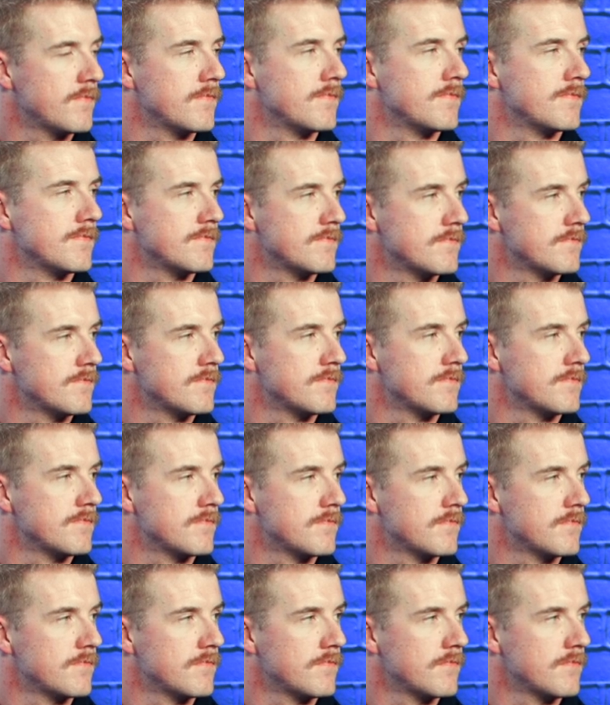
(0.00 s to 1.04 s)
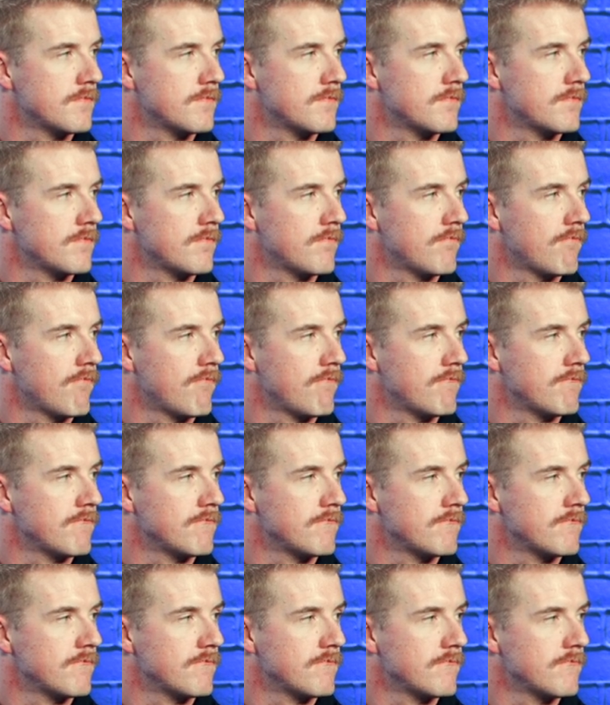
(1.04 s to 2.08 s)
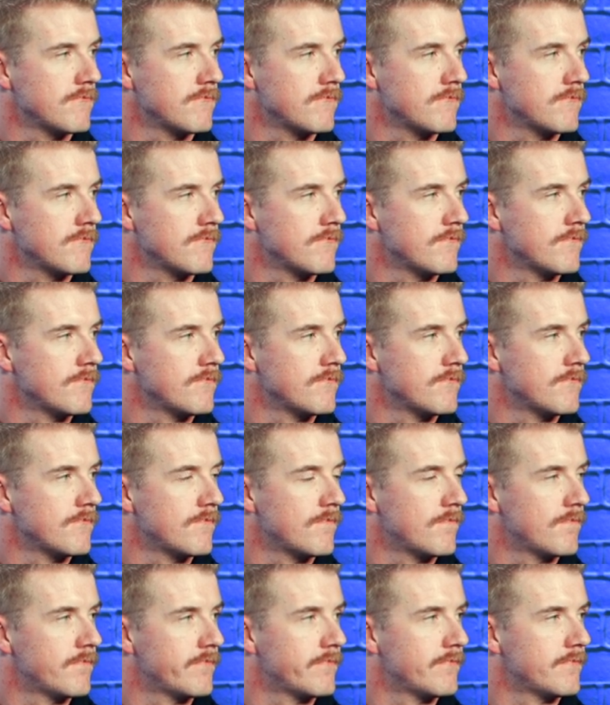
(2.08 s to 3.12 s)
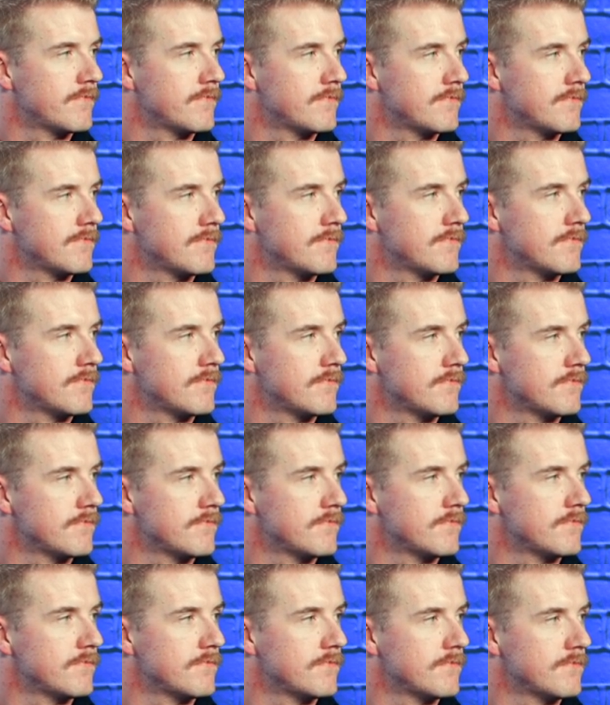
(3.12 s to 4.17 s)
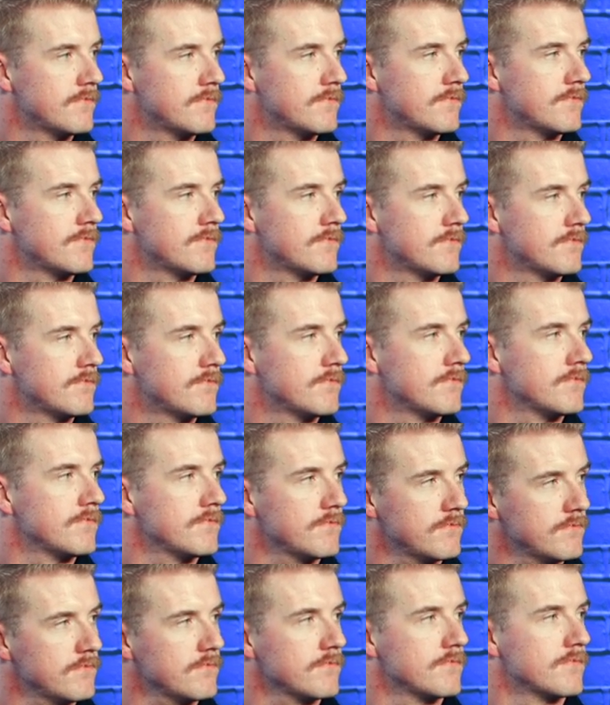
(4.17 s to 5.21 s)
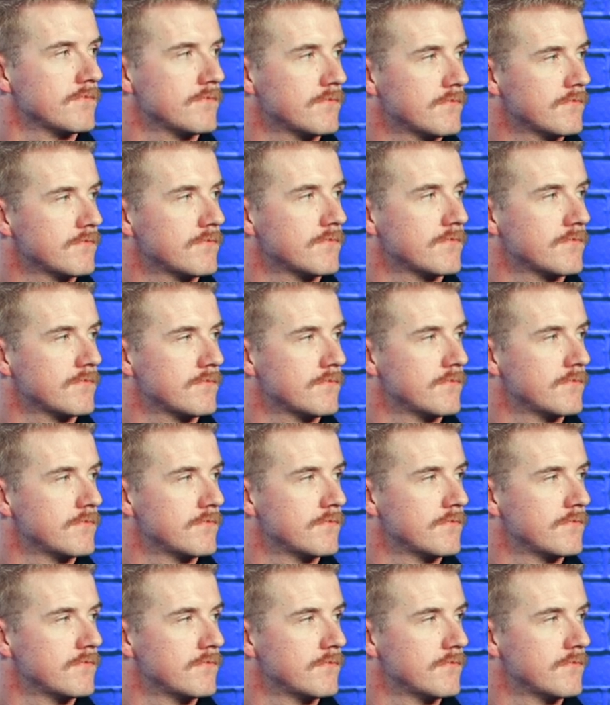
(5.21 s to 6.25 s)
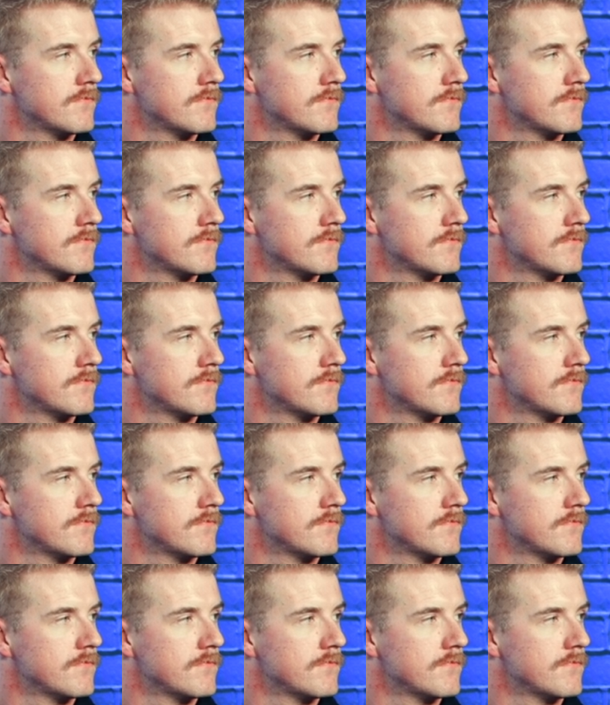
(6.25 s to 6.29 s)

[no speech]